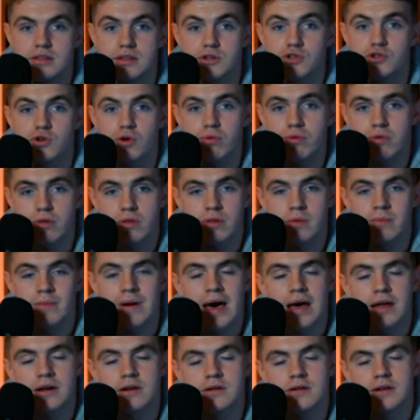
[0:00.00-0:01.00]
The truth of the
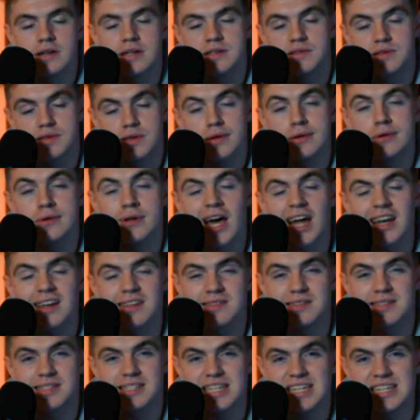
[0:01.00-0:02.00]
matter is the United
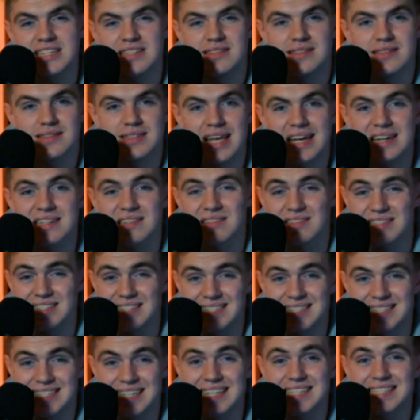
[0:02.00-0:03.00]
States is actually
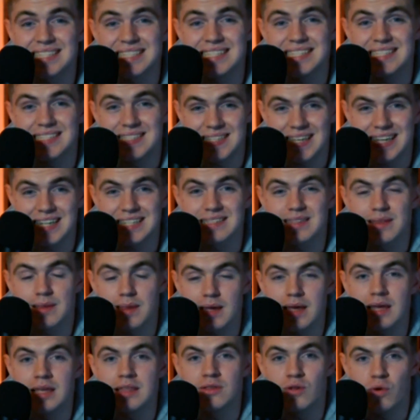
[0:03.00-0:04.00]
66th
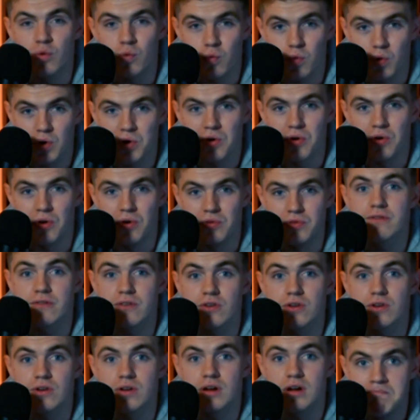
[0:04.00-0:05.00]
in the world
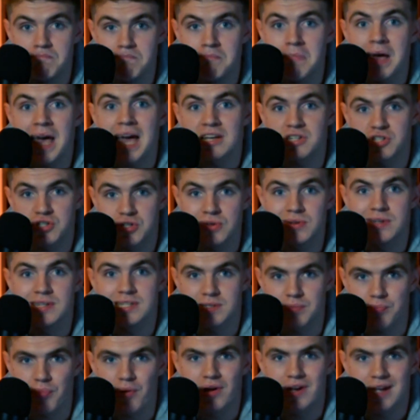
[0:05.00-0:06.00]
for mass shootings
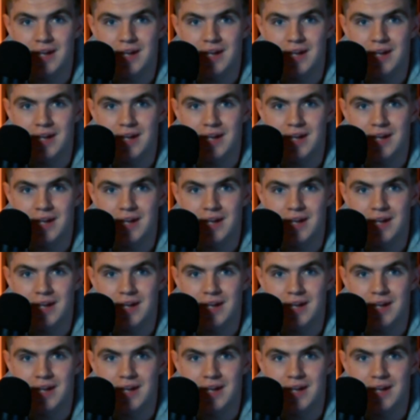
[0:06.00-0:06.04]
per